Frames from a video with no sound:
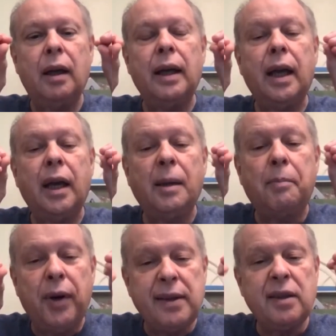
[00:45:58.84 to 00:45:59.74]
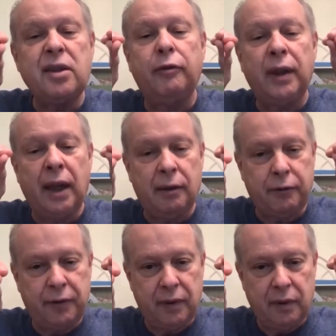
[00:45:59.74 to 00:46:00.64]
in the presence of love,
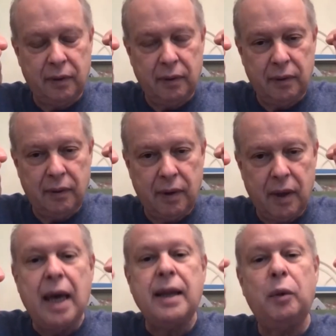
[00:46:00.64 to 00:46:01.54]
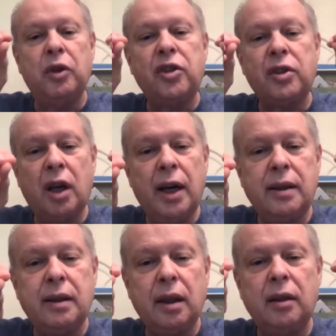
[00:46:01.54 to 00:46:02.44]
they will
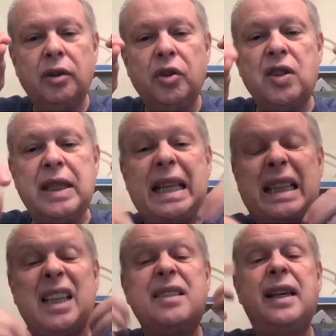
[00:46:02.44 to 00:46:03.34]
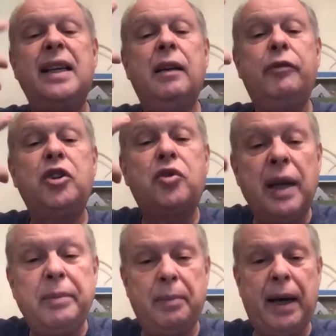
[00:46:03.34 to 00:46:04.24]
start to see things they never
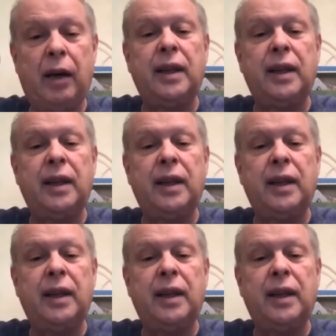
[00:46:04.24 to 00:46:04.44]
dreamed about